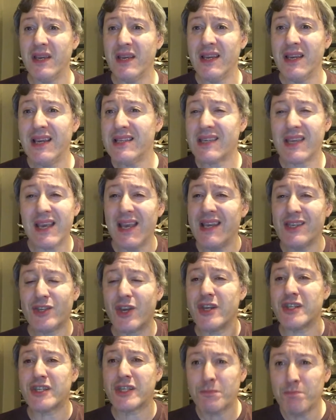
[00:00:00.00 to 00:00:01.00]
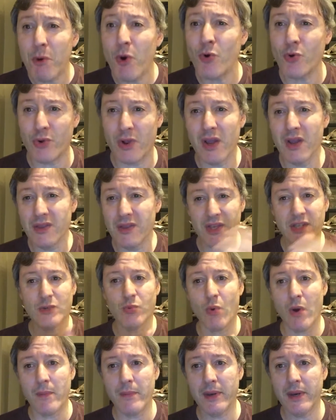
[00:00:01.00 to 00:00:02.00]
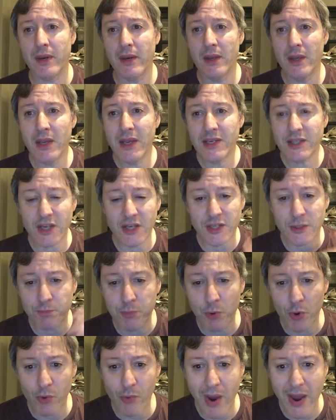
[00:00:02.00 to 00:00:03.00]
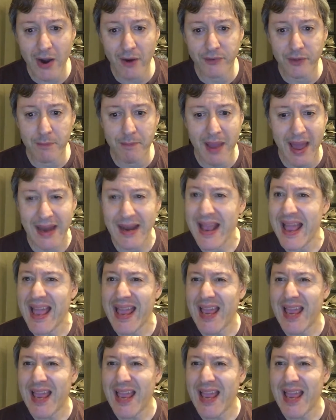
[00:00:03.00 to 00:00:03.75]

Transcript: He's going to spook this woman. He's going to spook her right off the bat.